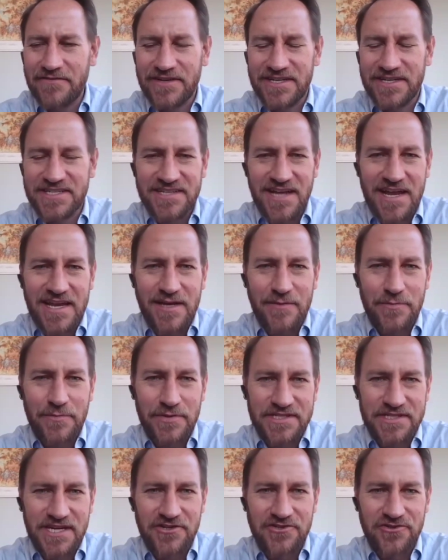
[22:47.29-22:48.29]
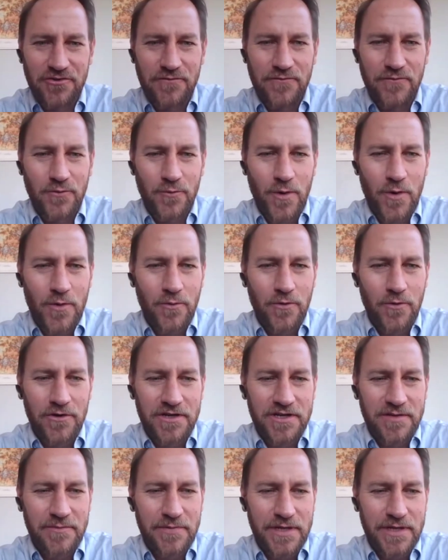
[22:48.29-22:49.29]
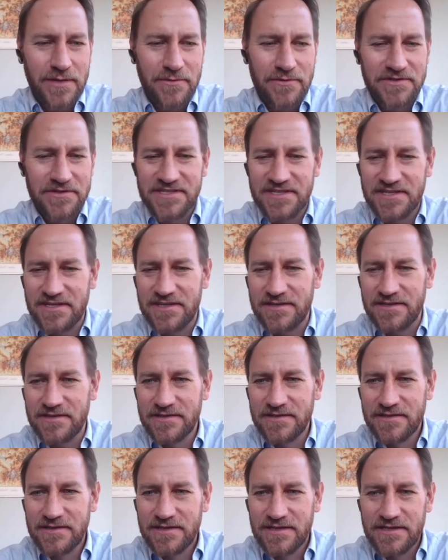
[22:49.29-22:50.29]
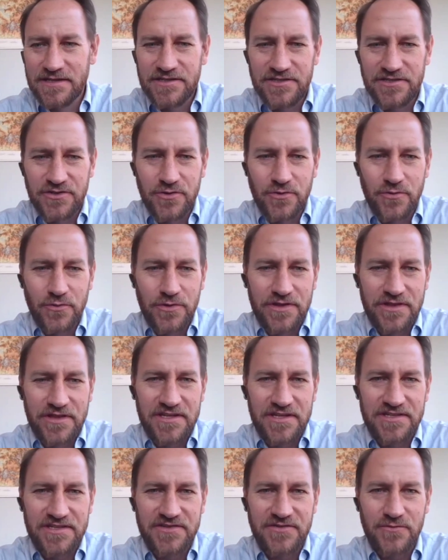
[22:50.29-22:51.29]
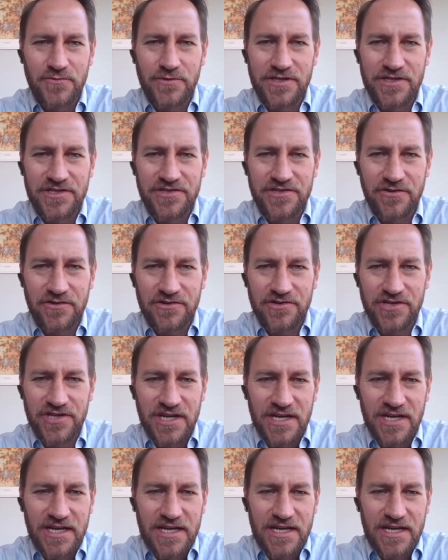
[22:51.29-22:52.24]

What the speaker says: of exciting potential for what we're going to be able to do with this research.